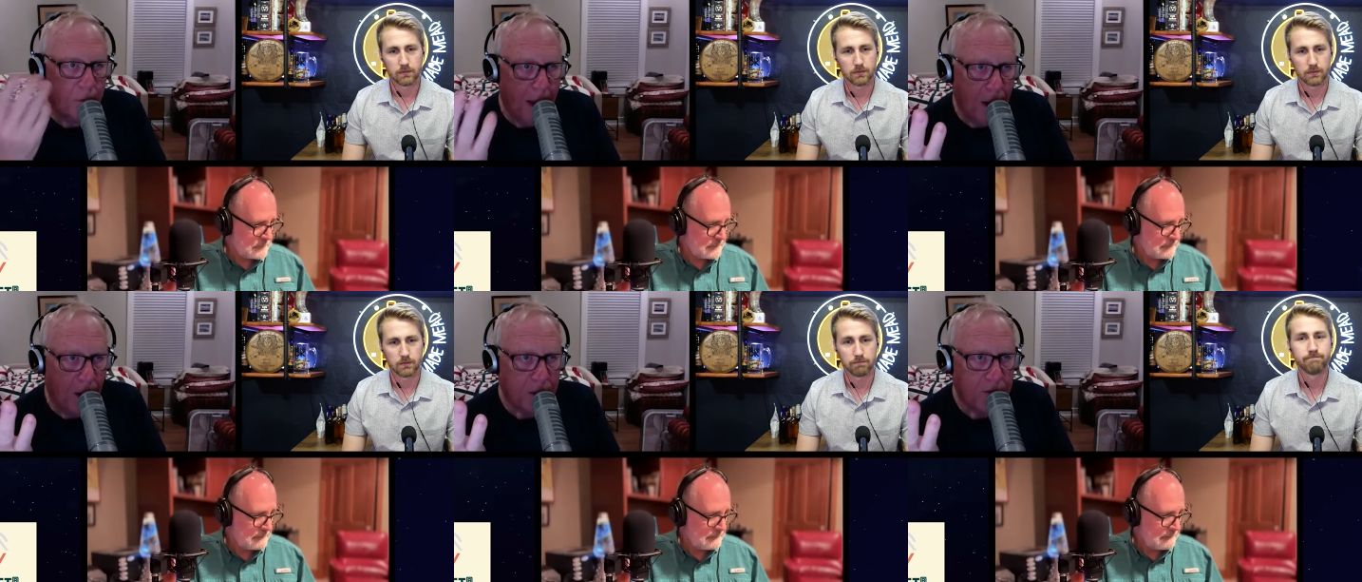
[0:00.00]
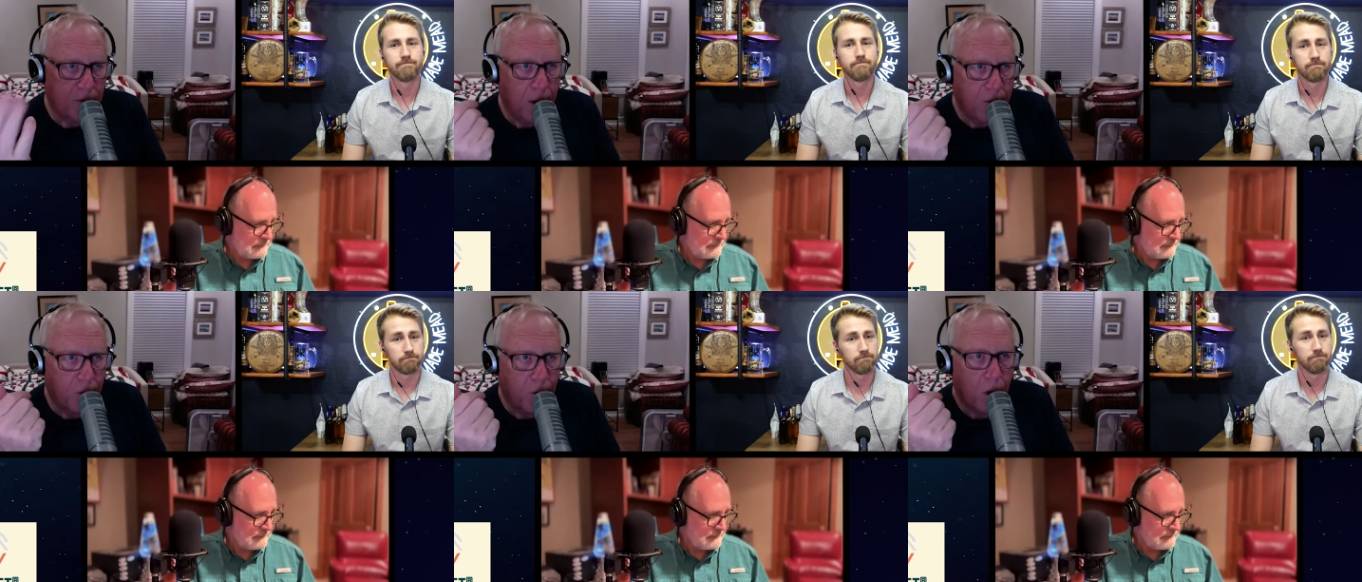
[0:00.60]
Speaker 1: balanced
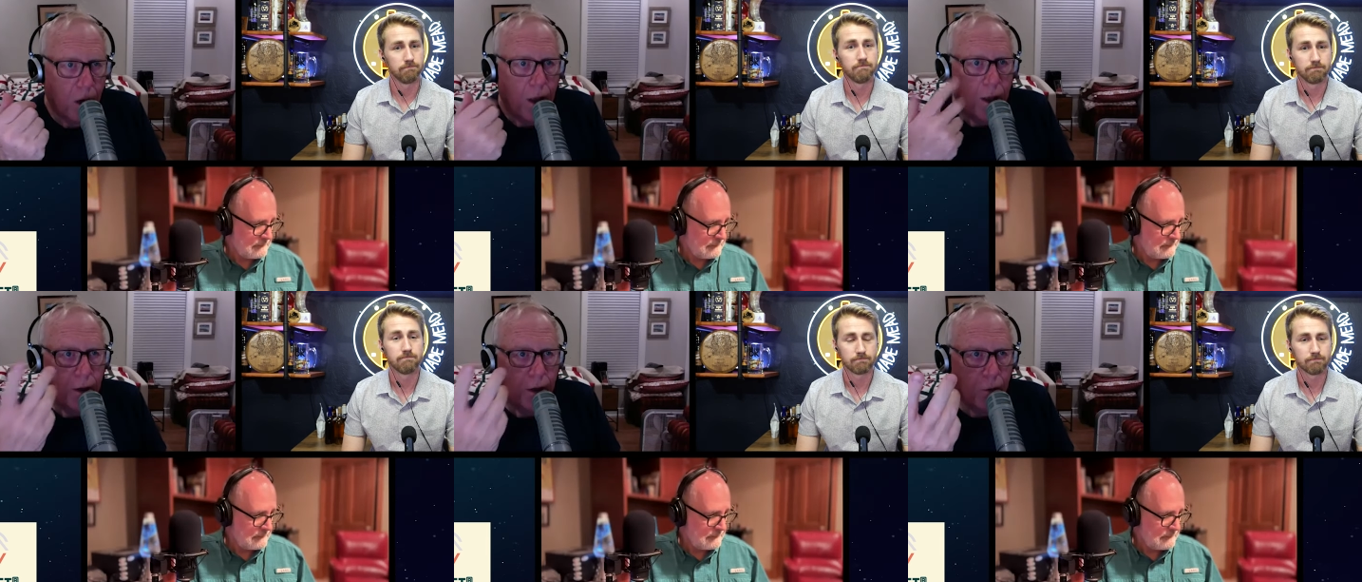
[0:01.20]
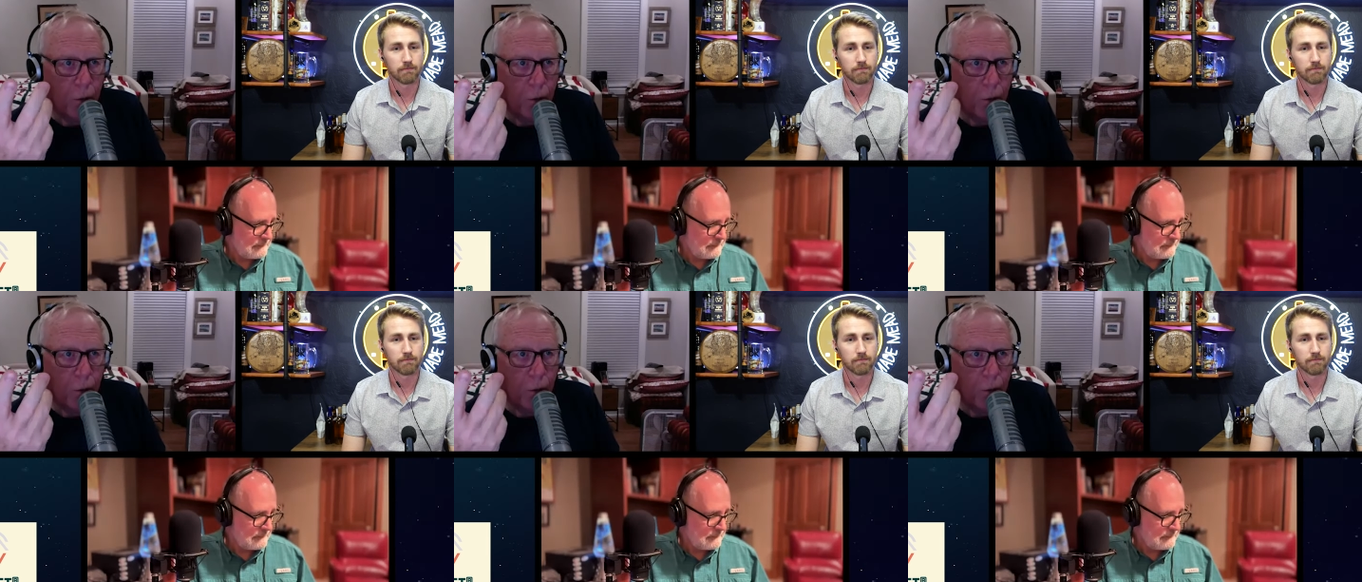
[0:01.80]
flavor. Mm. In other